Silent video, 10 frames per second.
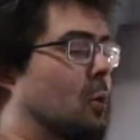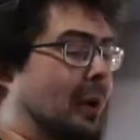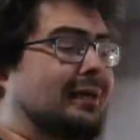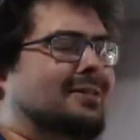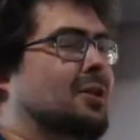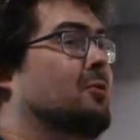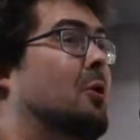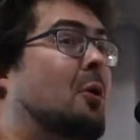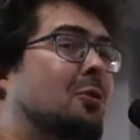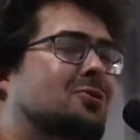a wilting
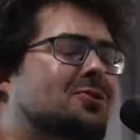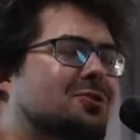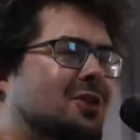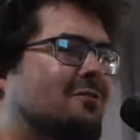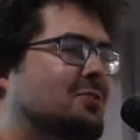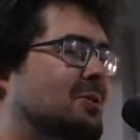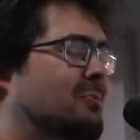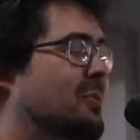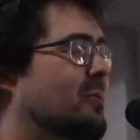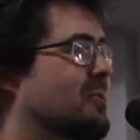rose, did you never
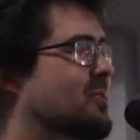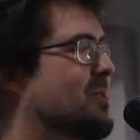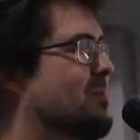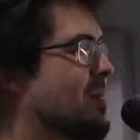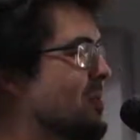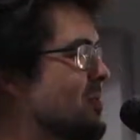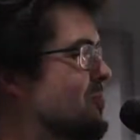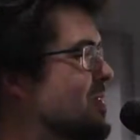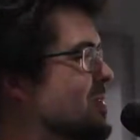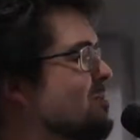suppose that maybe the
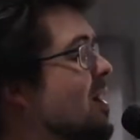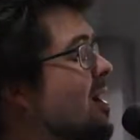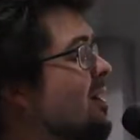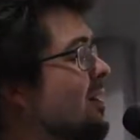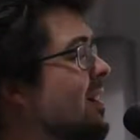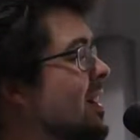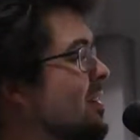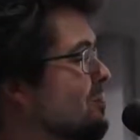reason my heart